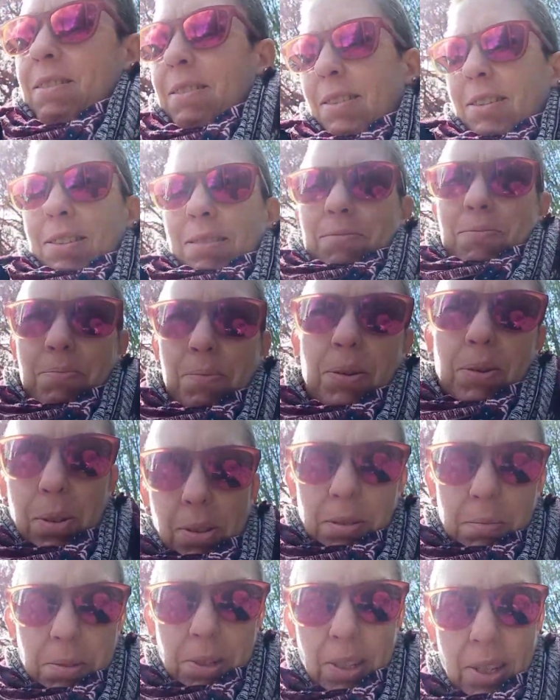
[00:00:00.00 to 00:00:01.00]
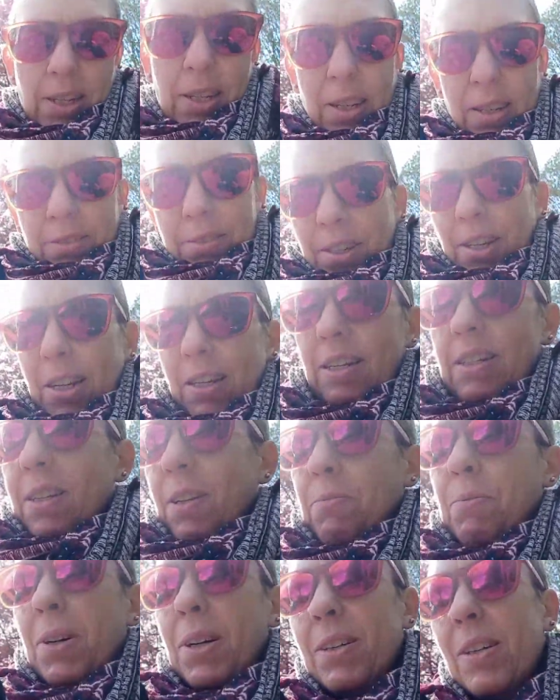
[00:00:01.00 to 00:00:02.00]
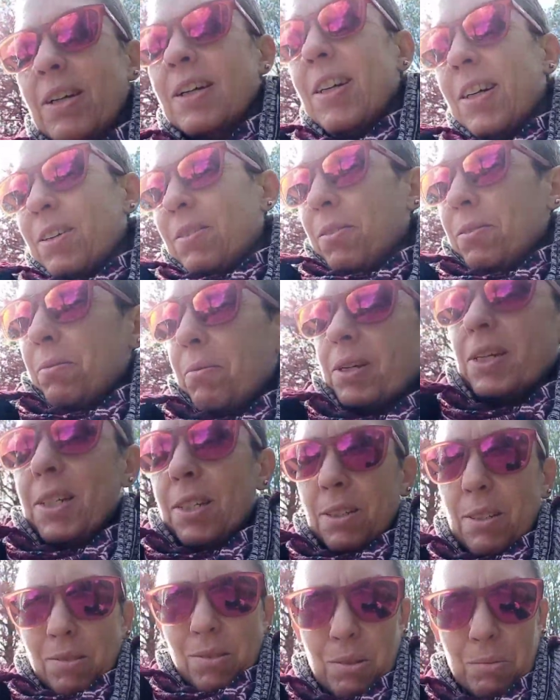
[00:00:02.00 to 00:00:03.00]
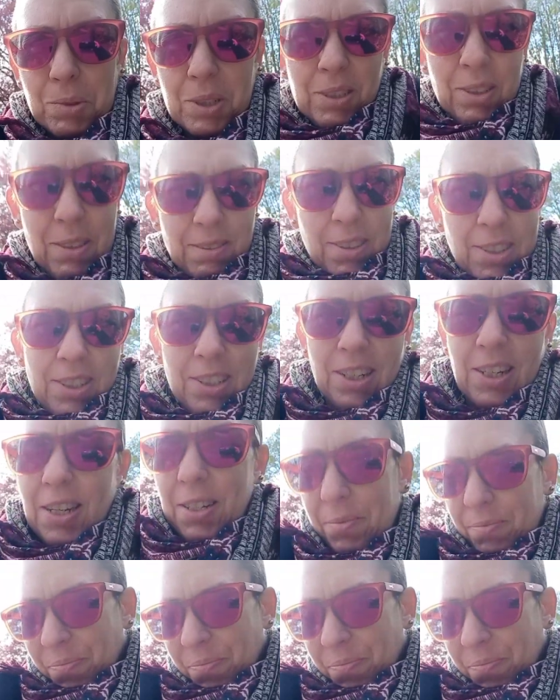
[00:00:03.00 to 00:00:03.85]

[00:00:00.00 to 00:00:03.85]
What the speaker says: it's possibly getting out of hand. Well, I call them kitchen ornaments, really.